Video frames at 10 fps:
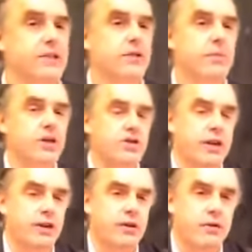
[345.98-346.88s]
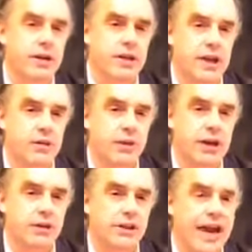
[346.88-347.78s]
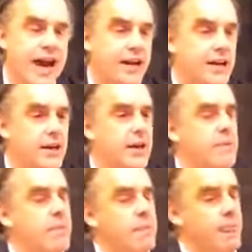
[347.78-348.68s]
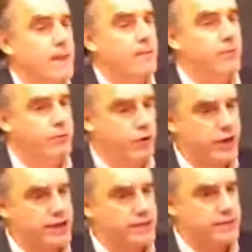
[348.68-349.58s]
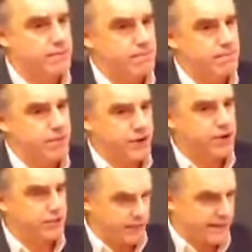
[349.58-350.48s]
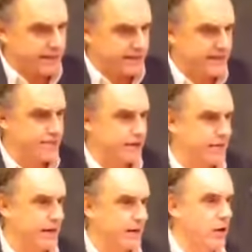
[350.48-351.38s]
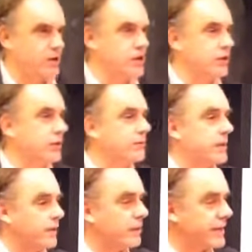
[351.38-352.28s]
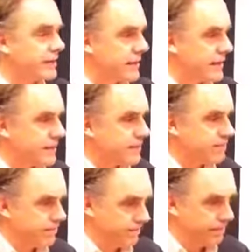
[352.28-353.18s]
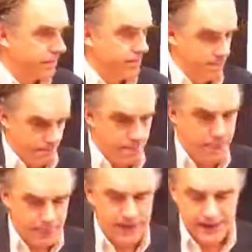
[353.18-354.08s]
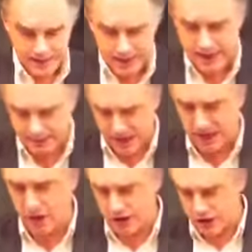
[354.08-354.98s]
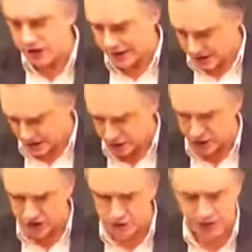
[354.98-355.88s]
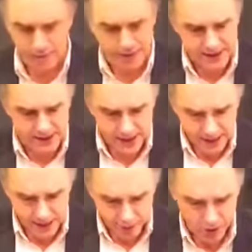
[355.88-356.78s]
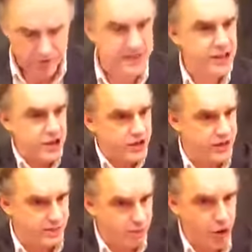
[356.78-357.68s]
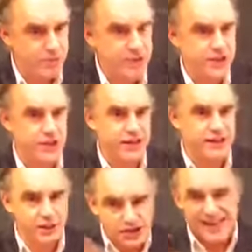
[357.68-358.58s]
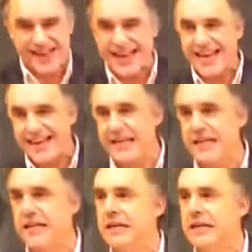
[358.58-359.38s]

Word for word: it to a much greater degree than anyone else had. And Freud's theory really is deeply biological. You know, his, his it's biological, it's social as well, but his proposition, the proposition that there's an id,